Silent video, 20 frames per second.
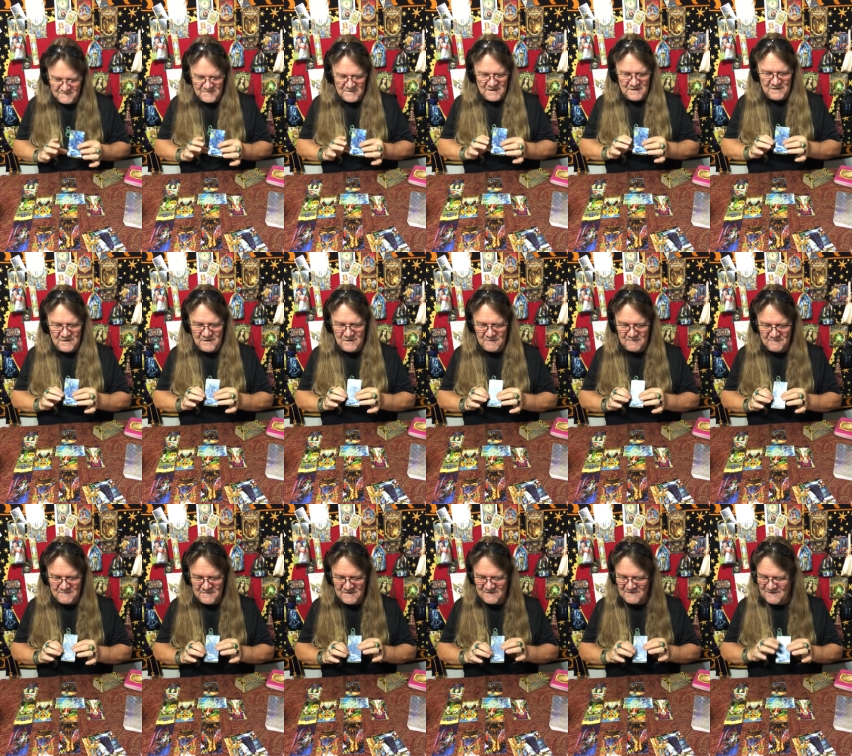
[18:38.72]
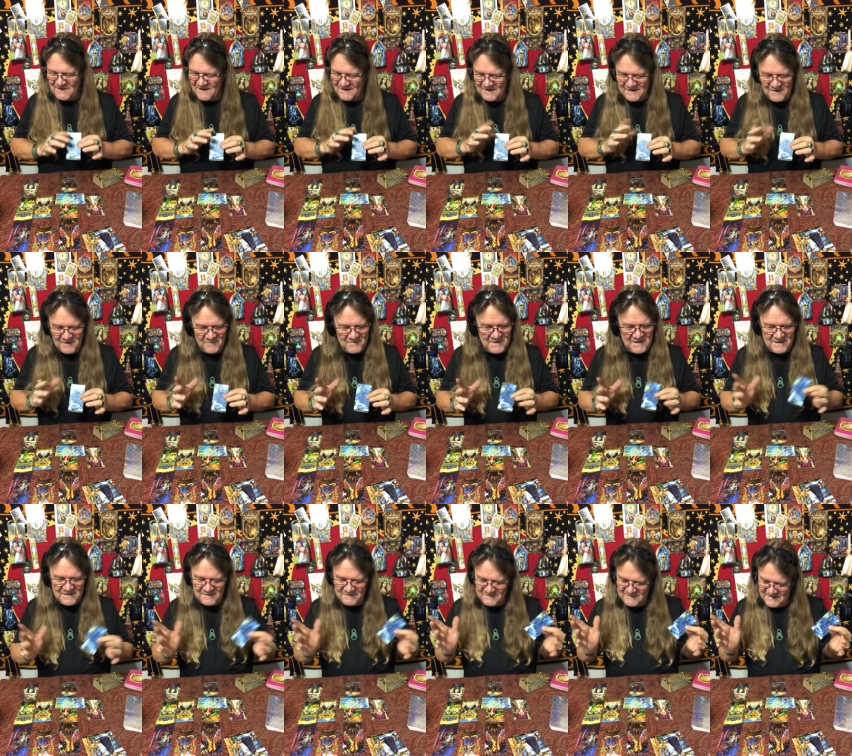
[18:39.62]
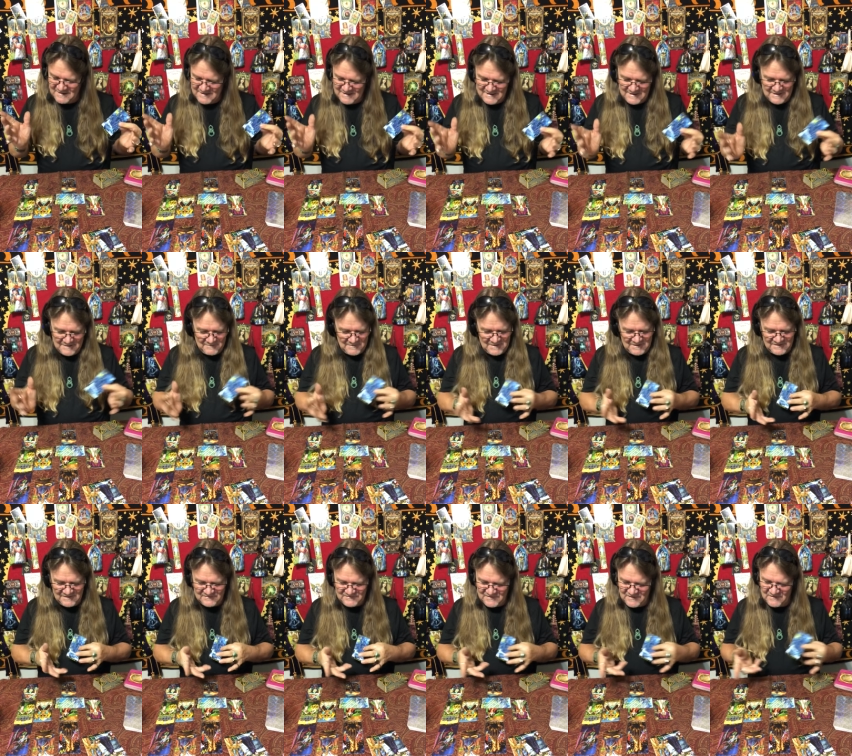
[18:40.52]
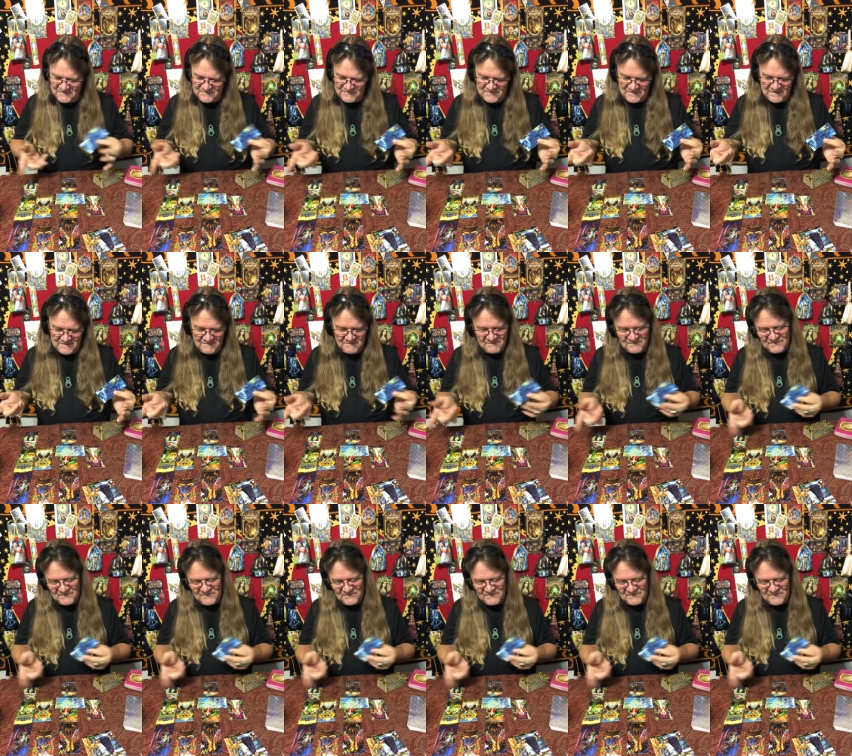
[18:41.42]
You know, a little bit. I mean, this energy,